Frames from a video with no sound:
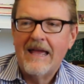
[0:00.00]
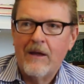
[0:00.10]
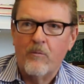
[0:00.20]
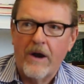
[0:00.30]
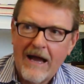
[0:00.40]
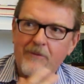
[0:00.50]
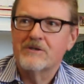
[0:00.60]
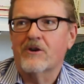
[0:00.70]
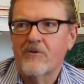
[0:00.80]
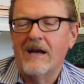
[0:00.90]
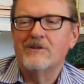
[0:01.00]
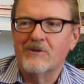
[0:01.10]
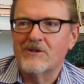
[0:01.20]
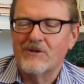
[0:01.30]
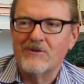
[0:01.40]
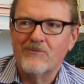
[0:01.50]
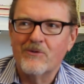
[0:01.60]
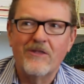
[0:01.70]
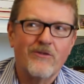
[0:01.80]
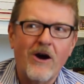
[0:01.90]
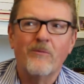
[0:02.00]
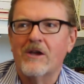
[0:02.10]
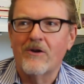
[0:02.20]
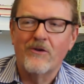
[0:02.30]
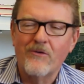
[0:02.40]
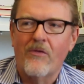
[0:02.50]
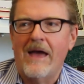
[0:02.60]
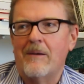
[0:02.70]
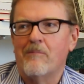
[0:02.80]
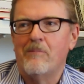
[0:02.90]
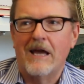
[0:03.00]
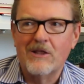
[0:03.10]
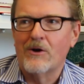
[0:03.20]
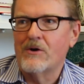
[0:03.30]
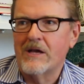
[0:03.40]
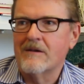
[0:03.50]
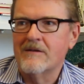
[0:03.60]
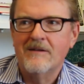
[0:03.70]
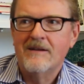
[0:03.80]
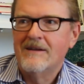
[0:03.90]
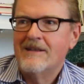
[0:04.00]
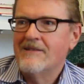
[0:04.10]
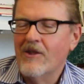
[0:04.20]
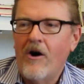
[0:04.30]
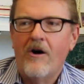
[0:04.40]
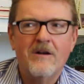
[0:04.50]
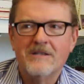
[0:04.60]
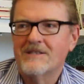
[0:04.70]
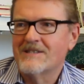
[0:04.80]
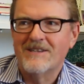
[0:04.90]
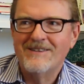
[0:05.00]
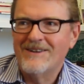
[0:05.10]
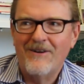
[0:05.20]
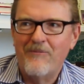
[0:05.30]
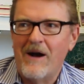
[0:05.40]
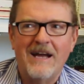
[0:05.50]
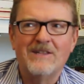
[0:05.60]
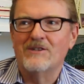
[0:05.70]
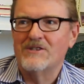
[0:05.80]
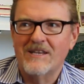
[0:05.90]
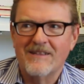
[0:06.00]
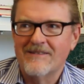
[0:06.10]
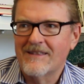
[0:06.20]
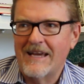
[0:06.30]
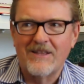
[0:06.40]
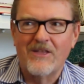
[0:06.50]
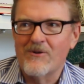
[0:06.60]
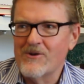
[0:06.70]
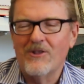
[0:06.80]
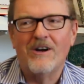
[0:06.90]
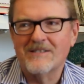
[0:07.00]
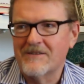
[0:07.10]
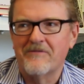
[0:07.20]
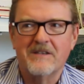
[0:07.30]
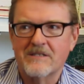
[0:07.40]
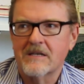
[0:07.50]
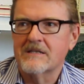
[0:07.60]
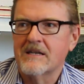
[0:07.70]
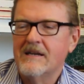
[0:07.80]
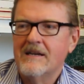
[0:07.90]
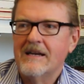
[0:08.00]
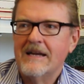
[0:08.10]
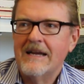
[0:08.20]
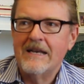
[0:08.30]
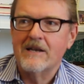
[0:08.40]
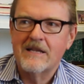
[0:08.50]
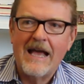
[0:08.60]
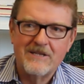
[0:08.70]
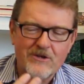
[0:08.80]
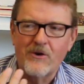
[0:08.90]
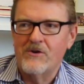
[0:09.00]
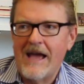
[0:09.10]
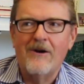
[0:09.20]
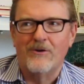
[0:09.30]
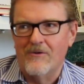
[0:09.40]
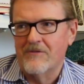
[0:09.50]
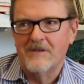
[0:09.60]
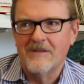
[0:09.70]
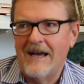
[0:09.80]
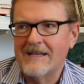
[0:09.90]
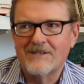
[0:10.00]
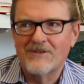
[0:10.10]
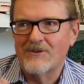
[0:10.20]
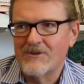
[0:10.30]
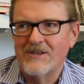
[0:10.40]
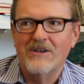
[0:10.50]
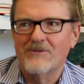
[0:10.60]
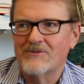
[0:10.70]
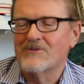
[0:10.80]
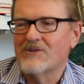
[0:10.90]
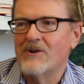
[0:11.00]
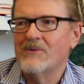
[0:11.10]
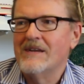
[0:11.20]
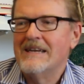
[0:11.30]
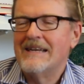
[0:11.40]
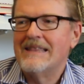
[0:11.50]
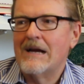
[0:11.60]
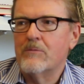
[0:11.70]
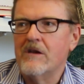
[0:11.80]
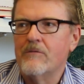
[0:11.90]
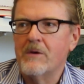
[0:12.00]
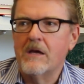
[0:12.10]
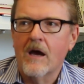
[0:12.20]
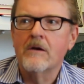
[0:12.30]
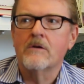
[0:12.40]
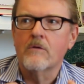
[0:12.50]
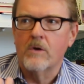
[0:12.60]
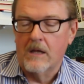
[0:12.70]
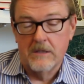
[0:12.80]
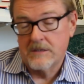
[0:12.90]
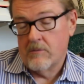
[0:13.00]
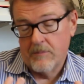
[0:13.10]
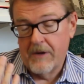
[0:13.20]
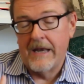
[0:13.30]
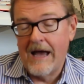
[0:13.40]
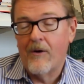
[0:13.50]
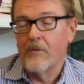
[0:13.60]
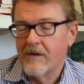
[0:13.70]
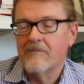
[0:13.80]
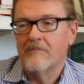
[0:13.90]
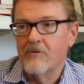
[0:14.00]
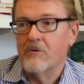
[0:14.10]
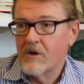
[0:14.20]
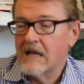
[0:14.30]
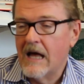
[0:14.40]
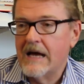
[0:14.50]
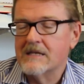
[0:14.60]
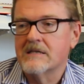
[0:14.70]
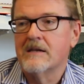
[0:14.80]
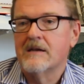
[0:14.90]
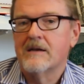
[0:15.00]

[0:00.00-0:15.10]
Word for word: And when I was a graduate student, we thought we could do that by learning laws of biology, like there are laws of physics. And it has turned out over the last 30 years or so that we've begun to realize, in other words, by now we realize